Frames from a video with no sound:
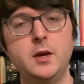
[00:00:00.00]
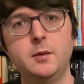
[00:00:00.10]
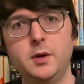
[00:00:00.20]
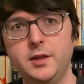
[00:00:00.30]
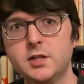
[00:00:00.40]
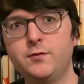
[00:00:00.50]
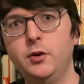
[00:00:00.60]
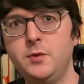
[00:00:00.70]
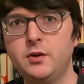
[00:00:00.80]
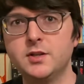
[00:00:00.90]
But on this
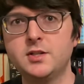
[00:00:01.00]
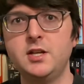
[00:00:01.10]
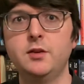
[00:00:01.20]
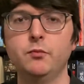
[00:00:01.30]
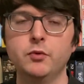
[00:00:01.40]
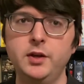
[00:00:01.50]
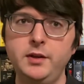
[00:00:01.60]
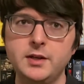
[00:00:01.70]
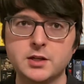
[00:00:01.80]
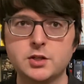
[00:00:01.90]
film, you can see him
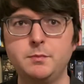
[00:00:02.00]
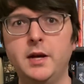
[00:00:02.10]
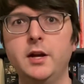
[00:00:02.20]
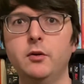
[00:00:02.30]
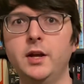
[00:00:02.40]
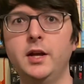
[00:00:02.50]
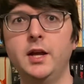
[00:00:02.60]
really aspiring